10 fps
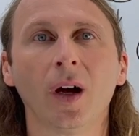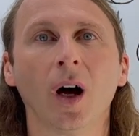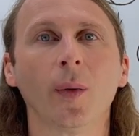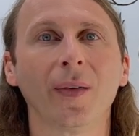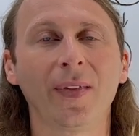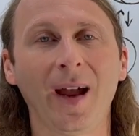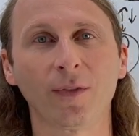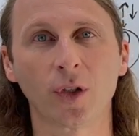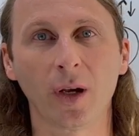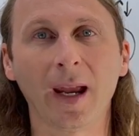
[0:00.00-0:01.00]
If they
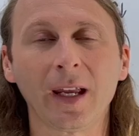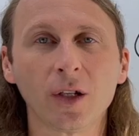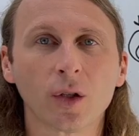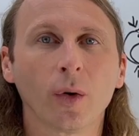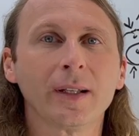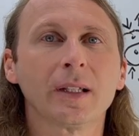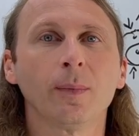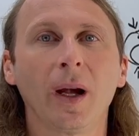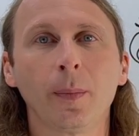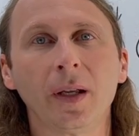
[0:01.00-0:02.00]
have aching joints, it
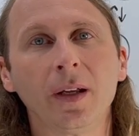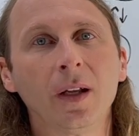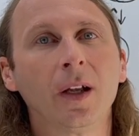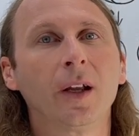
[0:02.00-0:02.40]
might be,